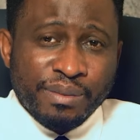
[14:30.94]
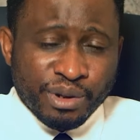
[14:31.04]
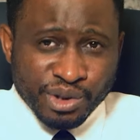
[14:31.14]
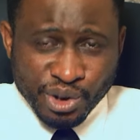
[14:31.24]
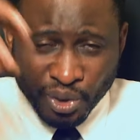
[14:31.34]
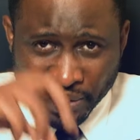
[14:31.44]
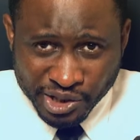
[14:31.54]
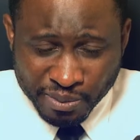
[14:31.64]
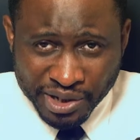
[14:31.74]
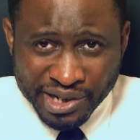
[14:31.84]
because the human
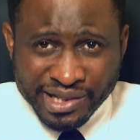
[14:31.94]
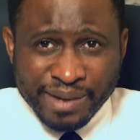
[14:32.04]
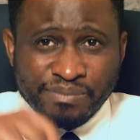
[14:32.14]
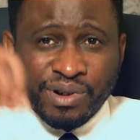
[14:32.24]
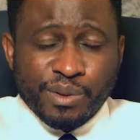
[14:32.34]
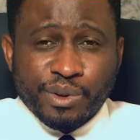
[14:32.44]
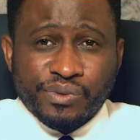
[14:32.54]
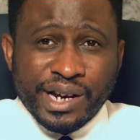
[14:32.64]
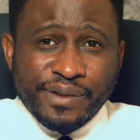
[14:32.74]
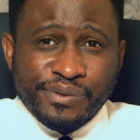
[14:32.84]
spirit is that breath
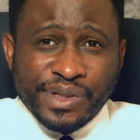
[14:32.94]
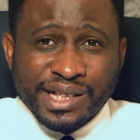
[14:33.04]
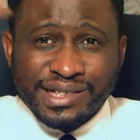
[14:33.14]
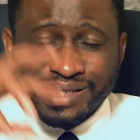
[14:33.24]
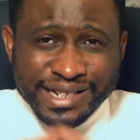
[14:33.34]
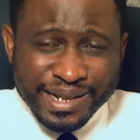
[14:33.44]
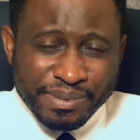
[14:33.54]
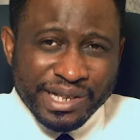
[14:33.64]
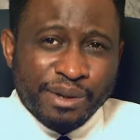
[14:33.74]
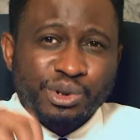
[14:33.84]
of life that
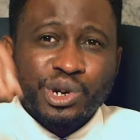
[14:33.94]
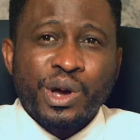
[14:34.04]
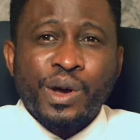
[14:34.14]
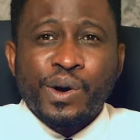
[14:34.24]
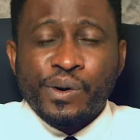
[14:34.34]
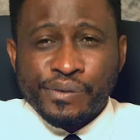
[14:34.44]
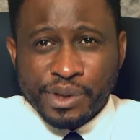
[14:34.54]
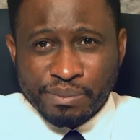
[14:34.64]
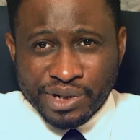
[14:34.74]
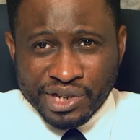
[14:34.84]
slips out of
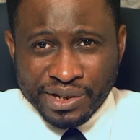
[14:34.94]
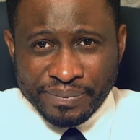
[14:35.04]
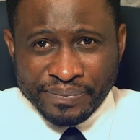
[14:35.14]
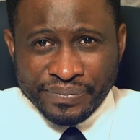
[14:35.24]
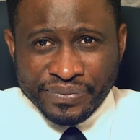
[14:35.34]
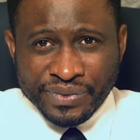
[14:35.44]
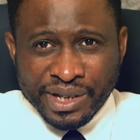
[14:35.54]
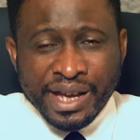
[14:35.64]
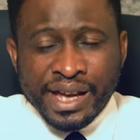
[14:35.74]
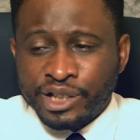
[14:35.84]
the body.
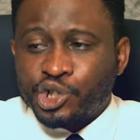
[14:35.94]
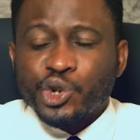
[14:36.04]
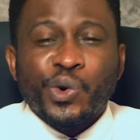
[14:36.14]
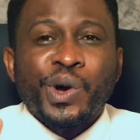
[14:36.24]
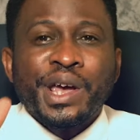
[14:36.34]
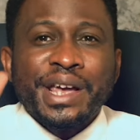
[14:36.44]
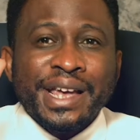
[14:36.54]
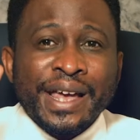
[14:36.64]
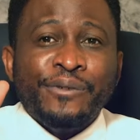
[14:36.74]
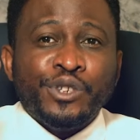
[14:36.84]
And so
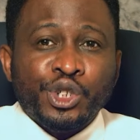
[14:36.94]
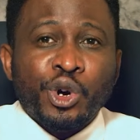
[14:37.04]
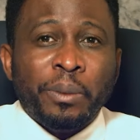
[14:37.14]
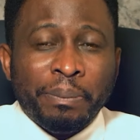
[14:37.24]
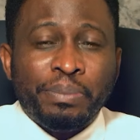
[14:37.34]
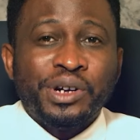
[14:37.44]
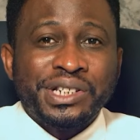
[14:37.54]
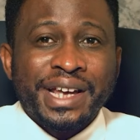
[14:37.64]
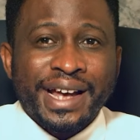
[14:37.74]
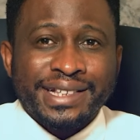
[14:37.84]
if your
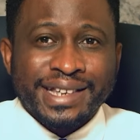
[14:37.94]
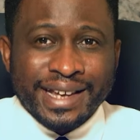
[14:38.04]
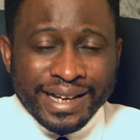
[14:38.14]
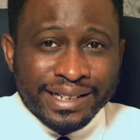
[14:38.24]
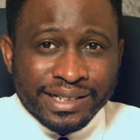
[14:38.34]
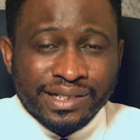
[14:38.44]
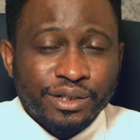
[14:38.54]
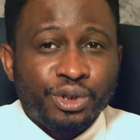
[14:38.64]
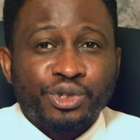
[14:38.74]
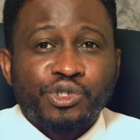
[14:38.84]
body has hands,
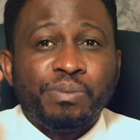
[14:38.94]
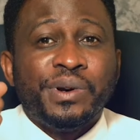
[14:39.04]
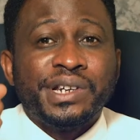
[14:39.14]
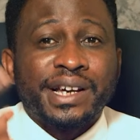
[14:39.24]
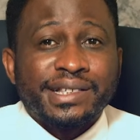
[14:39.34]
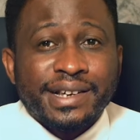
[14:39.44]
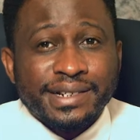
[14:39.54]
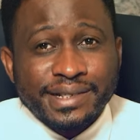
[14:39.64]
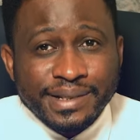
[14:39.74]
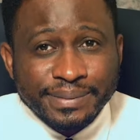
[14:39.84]
your spirit has
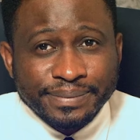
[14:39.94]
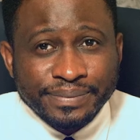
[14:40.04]
hands.